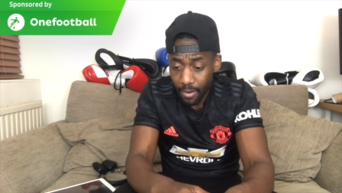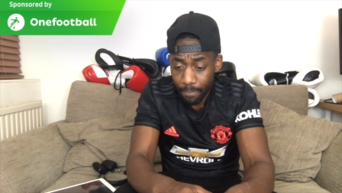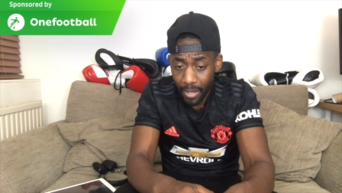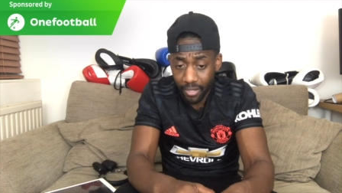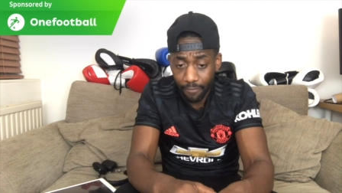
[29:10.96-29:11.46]

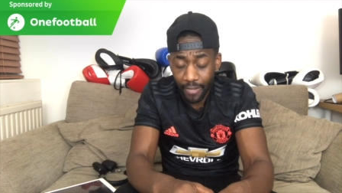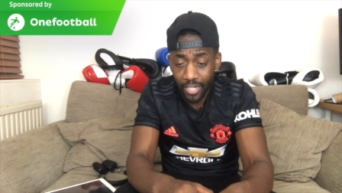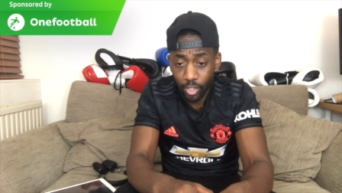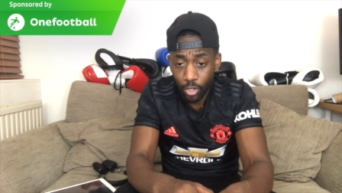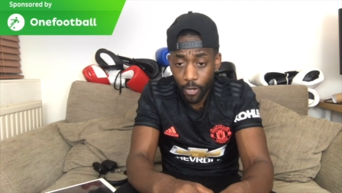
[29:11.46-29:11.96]
But the
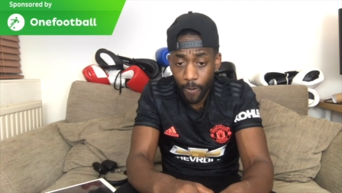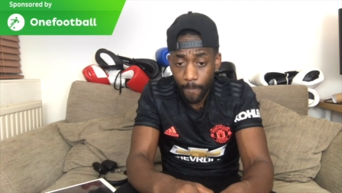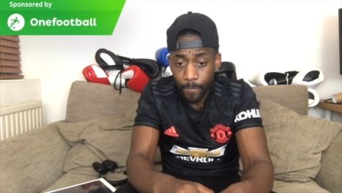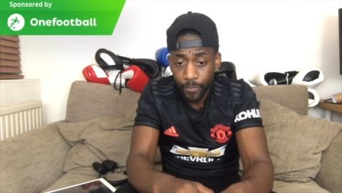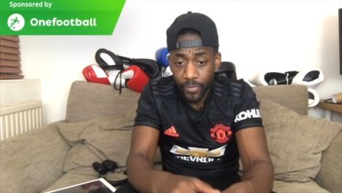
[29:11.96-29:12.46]
facts are,
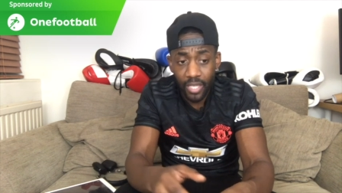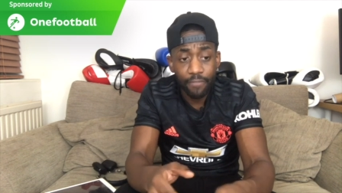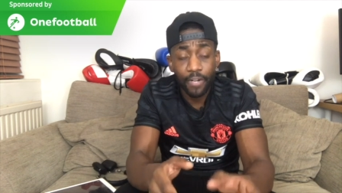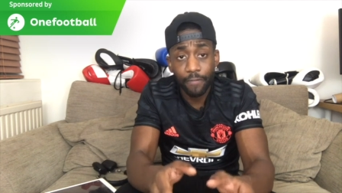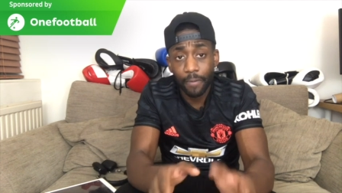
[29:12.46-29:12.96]

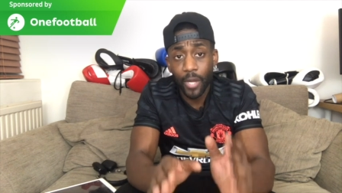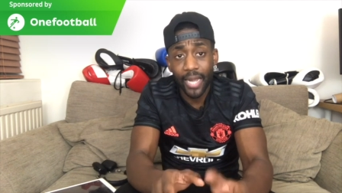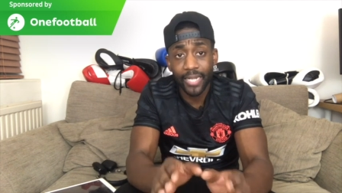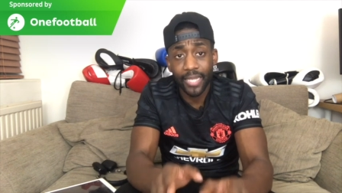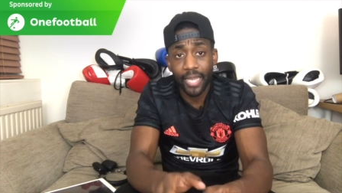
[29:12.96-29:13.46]
even if I'm not
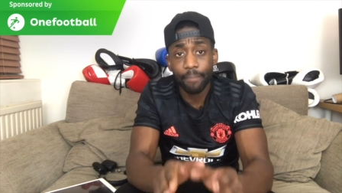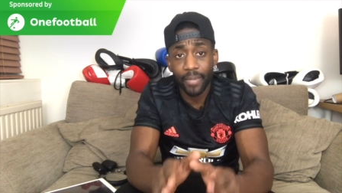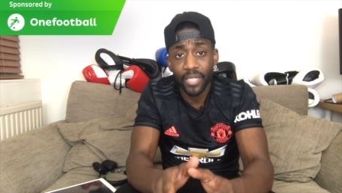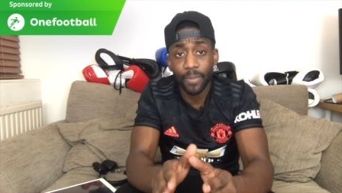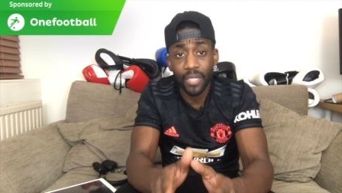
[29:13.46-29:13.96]
at the game,
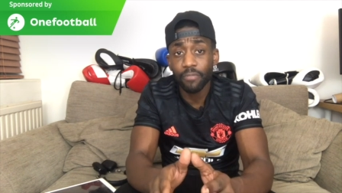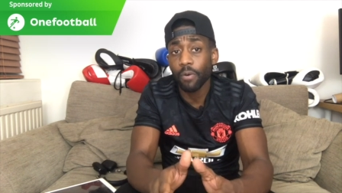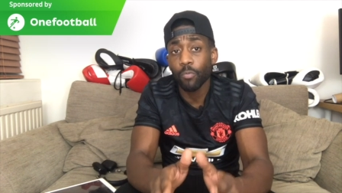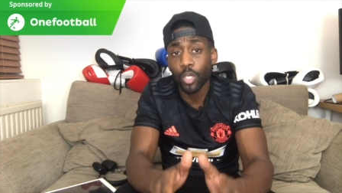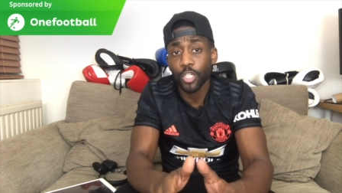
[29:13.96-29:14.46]
best believe
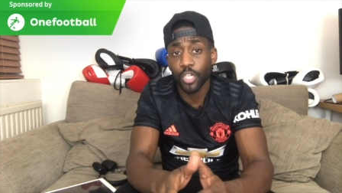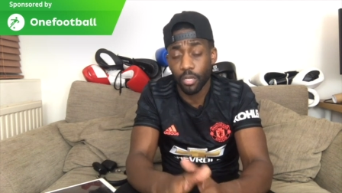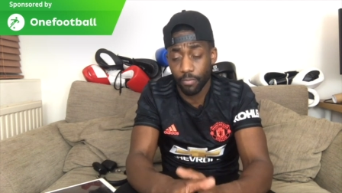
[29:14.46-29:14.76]
I'm watching it,